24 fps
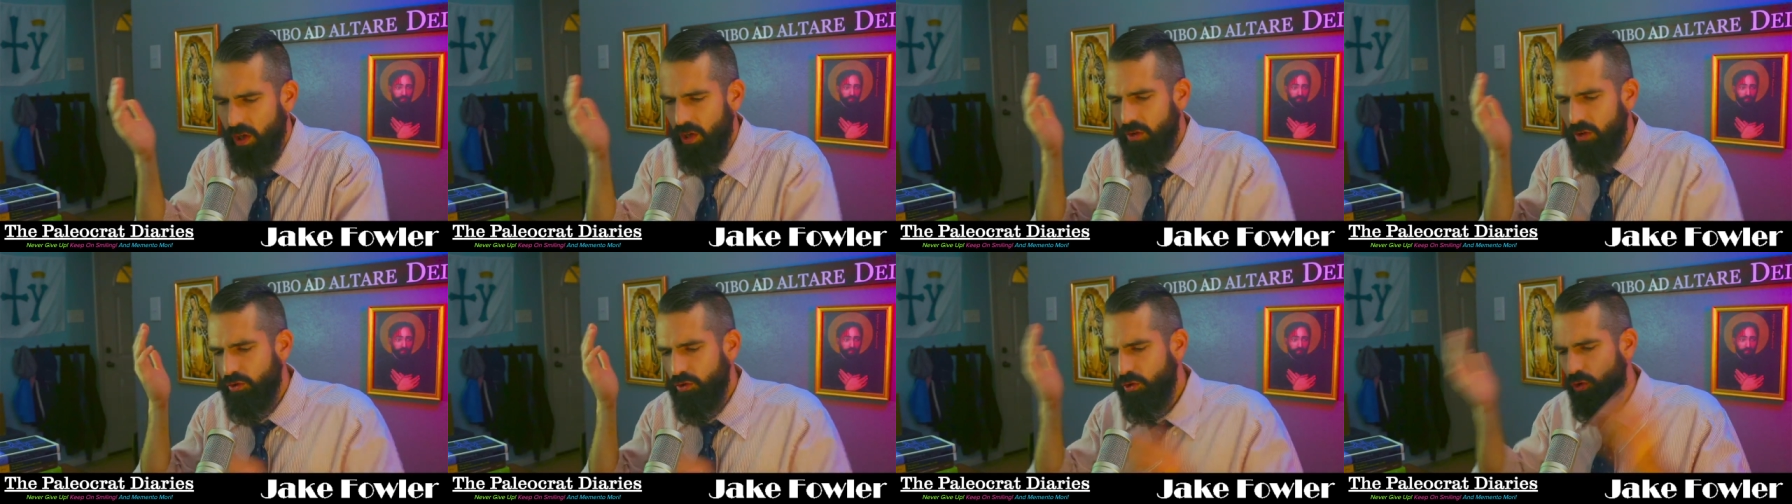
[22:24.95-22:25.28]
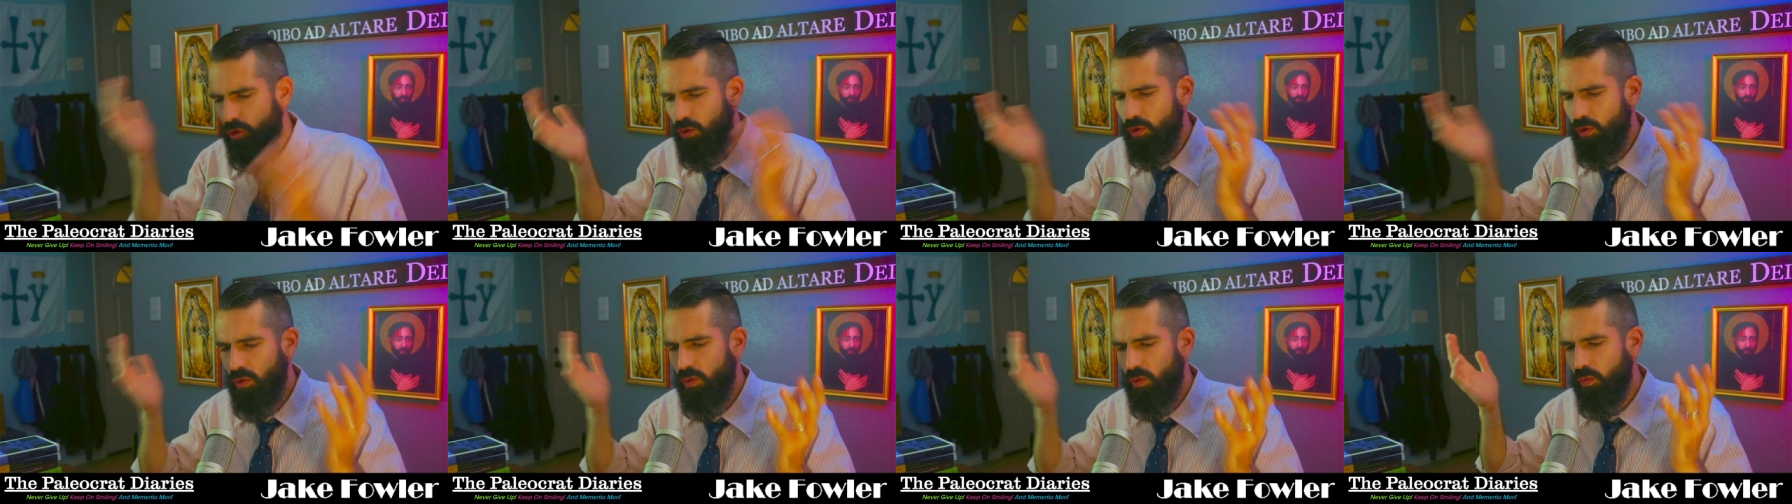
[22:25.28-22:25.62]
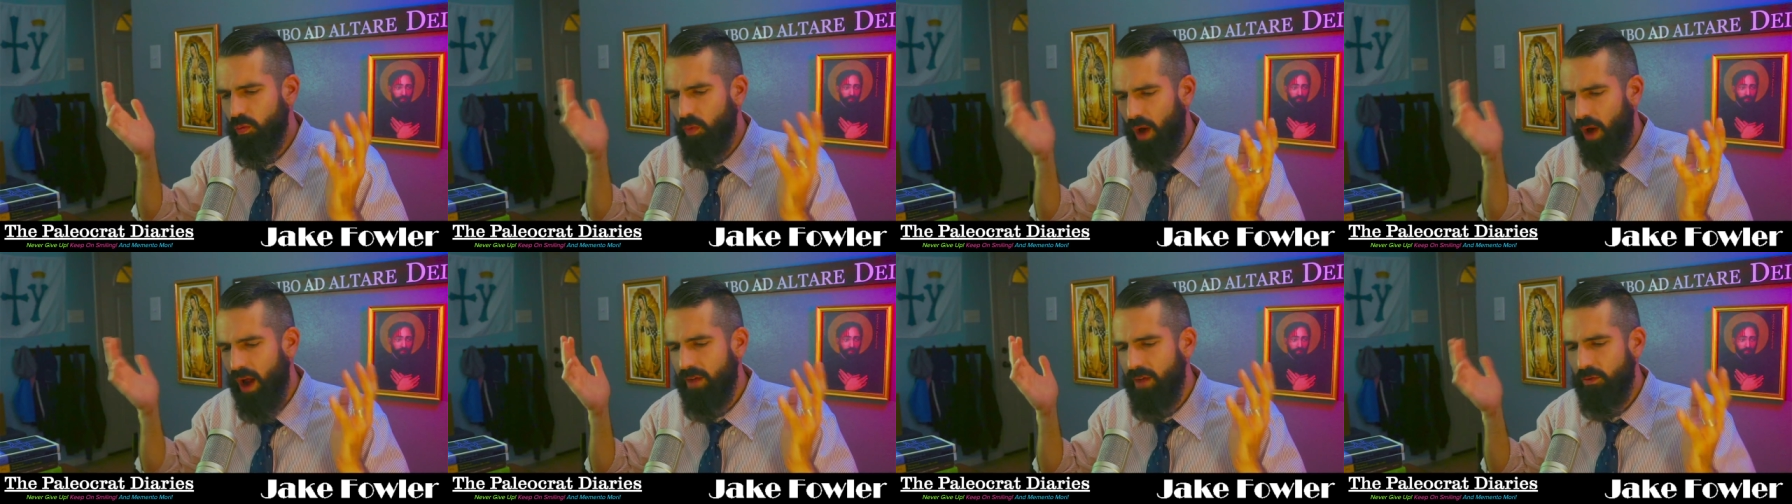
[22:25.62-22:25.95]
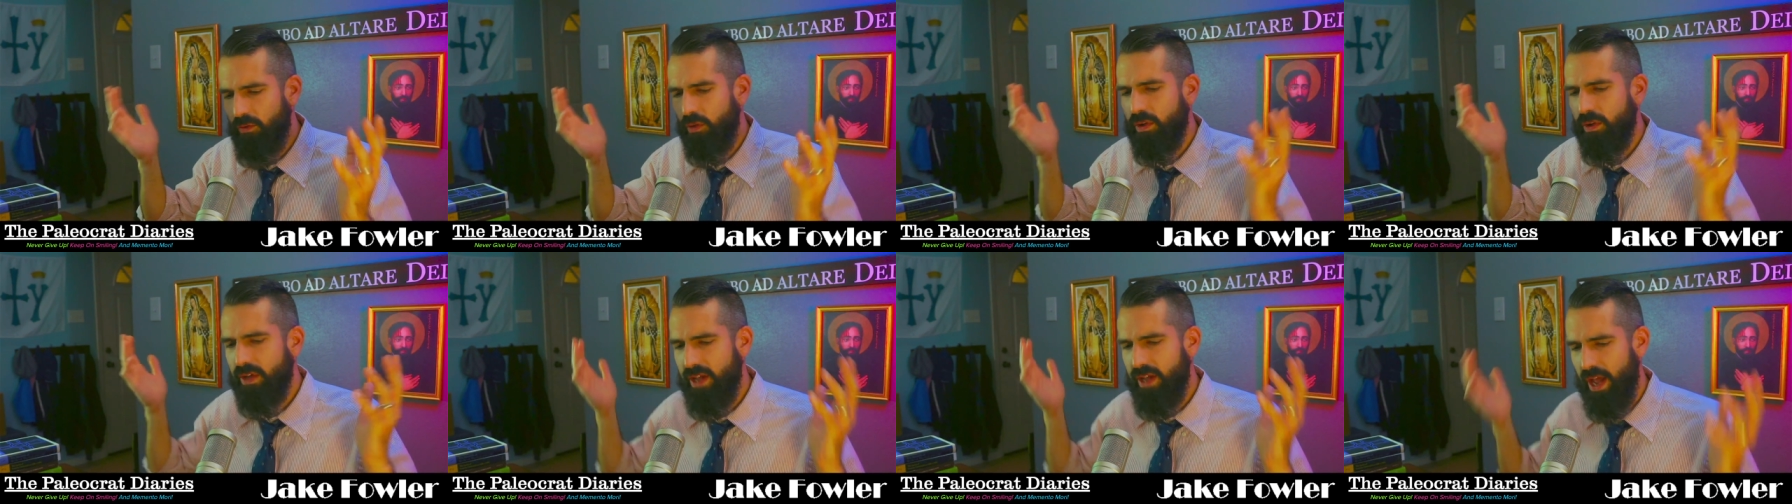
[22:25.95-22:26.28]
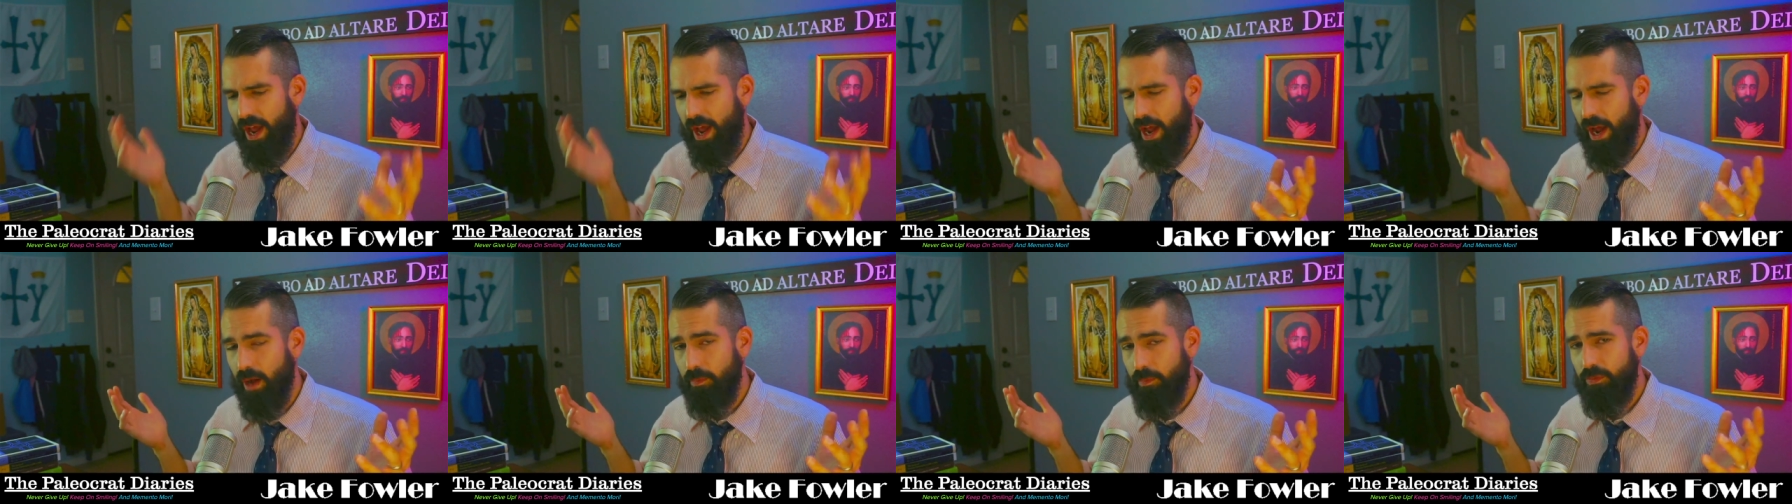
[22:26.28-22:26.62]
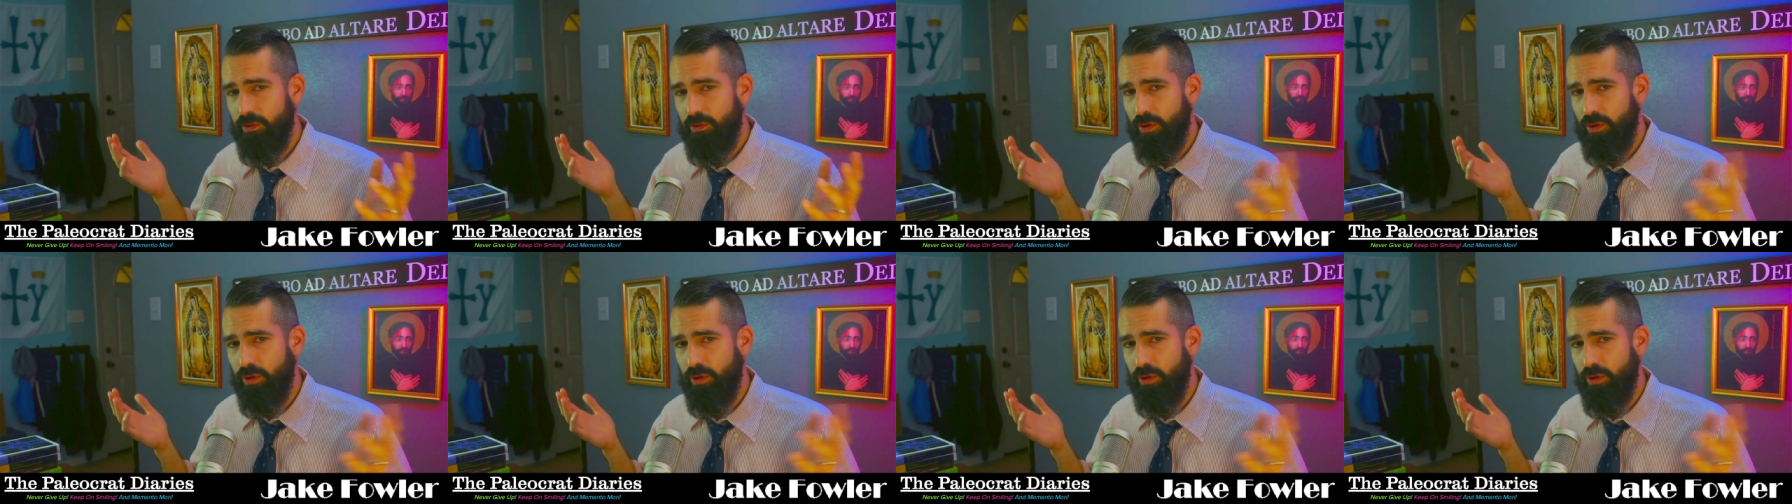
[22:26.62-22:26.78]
two rival camps.